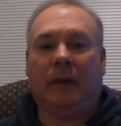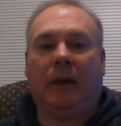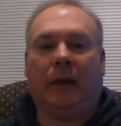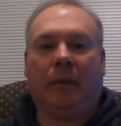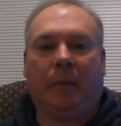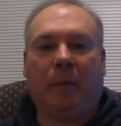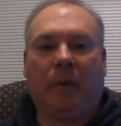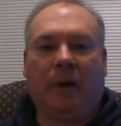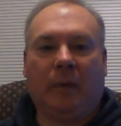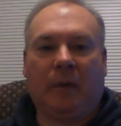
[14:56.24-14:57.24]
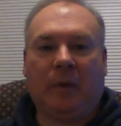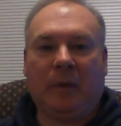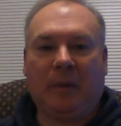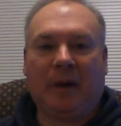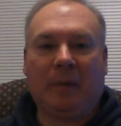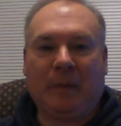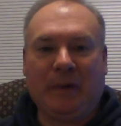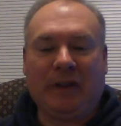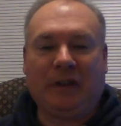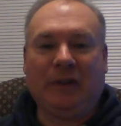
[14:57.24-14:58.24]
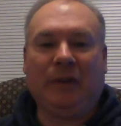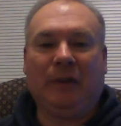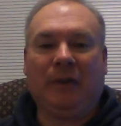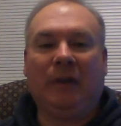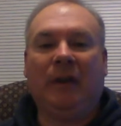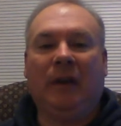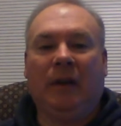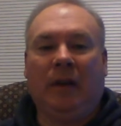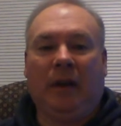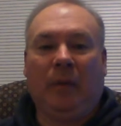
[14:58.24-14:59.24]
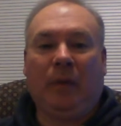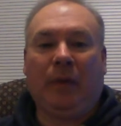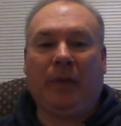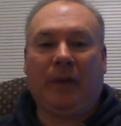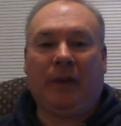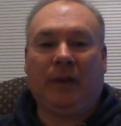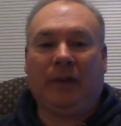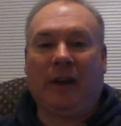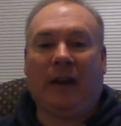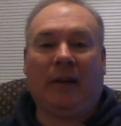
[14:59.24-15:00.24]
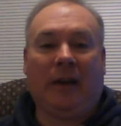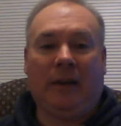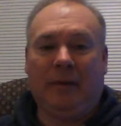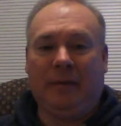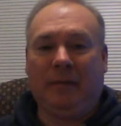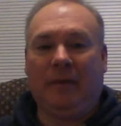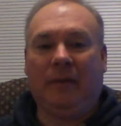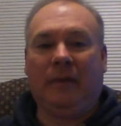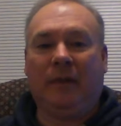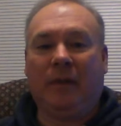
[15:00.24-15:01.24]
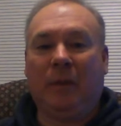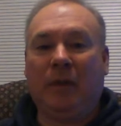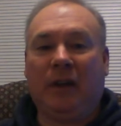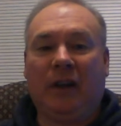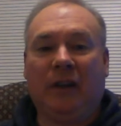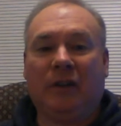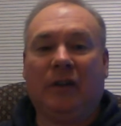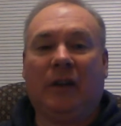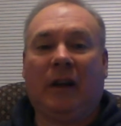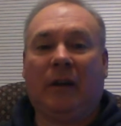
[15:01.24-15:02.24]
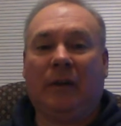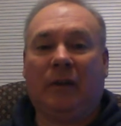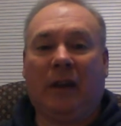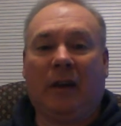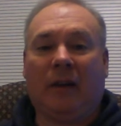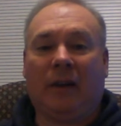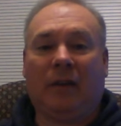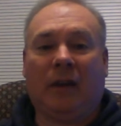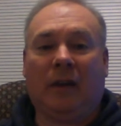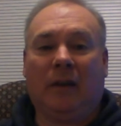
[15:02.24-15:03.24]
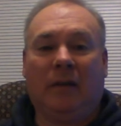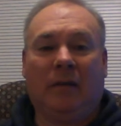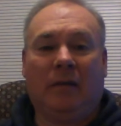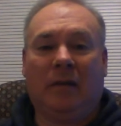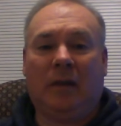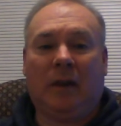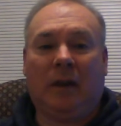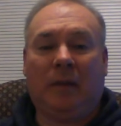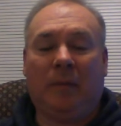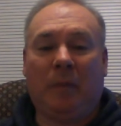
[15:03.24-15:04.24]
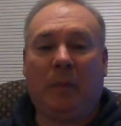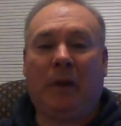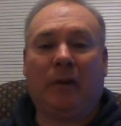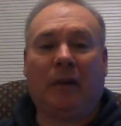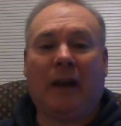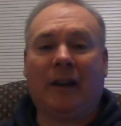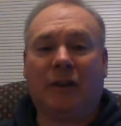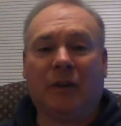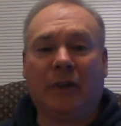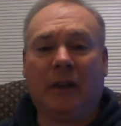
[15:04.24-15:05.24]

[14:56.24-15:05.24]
data reporting, where we're making predictions, and And with satellite communication now, and satellites taking meteorological